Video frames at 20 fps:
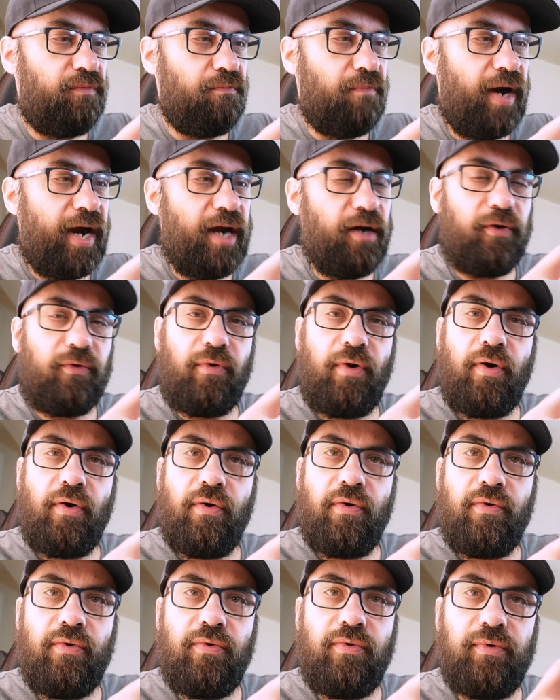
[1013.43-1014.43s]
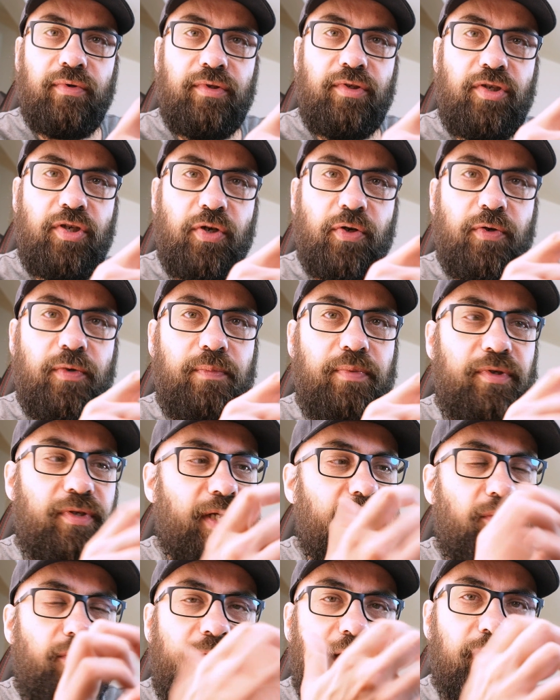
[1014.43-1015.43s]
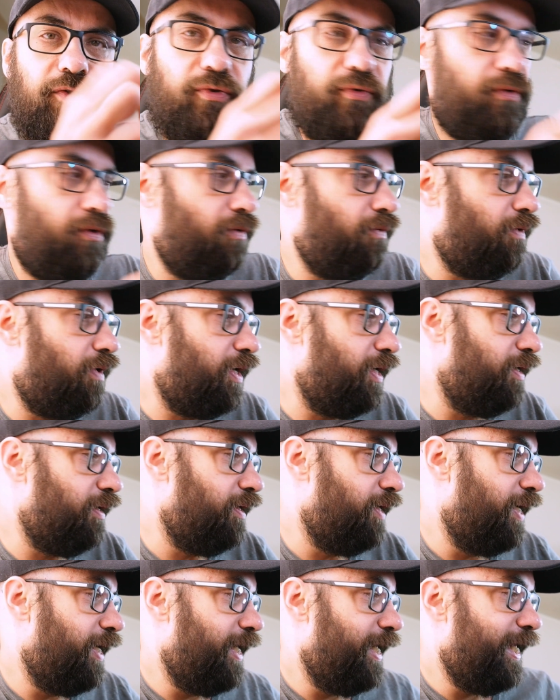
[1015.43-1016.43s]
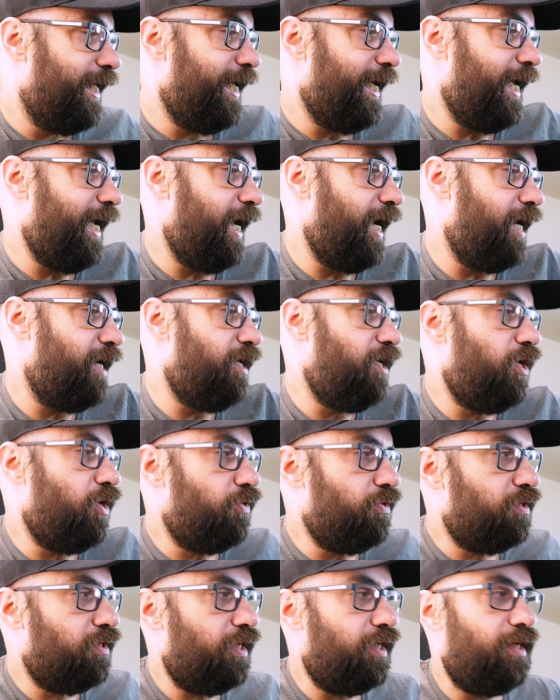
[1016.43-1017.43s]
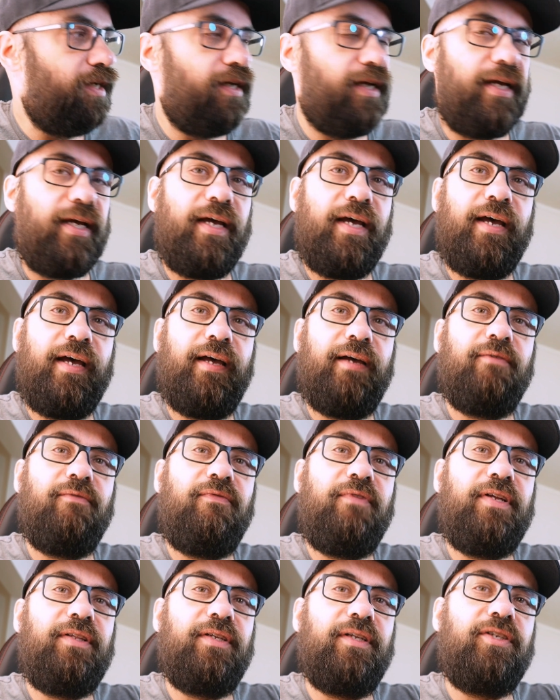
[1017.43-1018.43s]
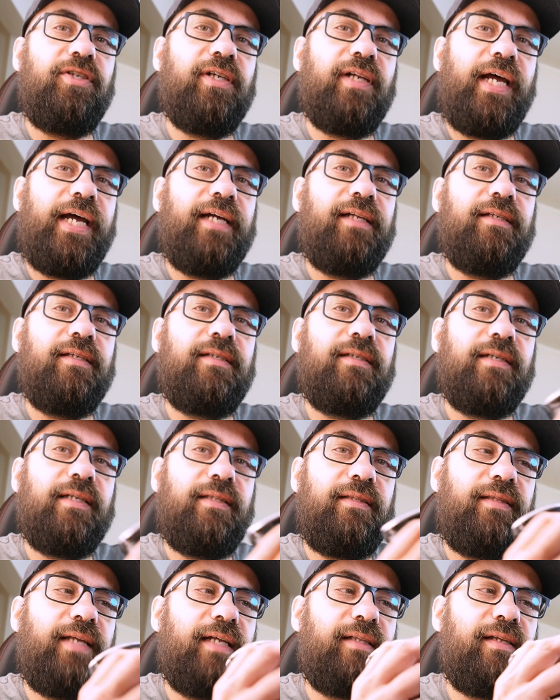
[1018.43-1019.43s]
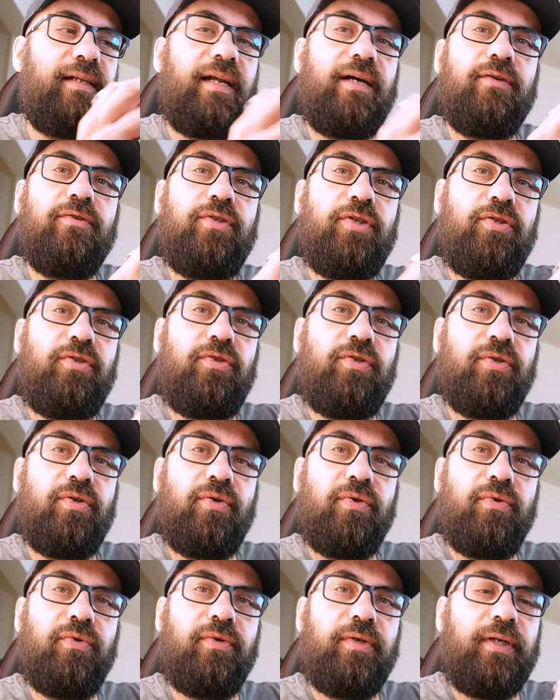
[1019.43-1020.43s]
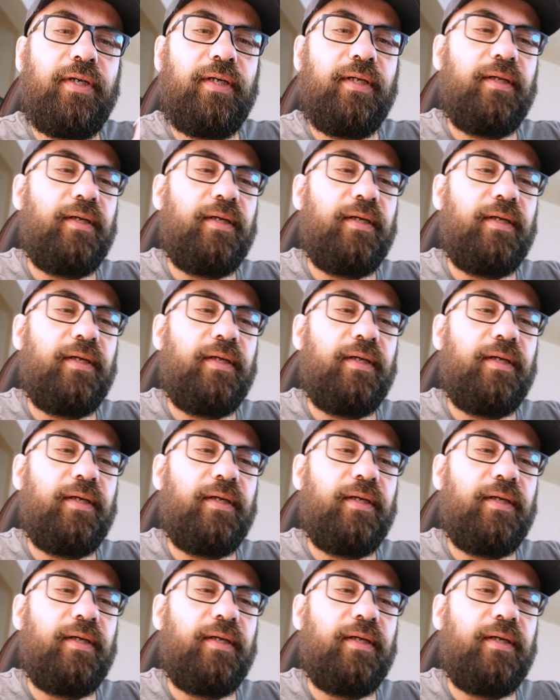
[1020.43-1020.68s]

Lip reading: micro tubes that you can screw on, and using a vintage lens that allows you to